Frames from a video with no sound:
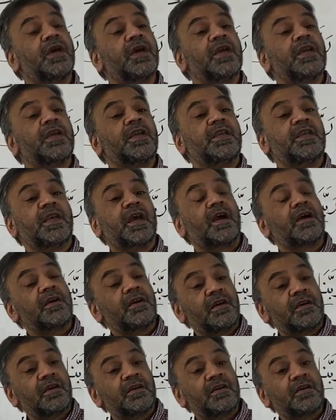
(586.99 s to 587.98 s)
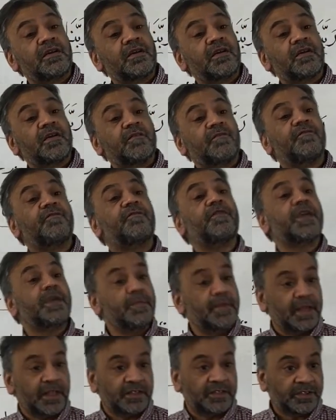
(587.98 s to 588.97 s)
Young
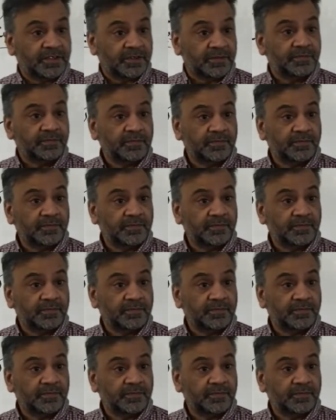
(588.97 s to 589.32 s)
females,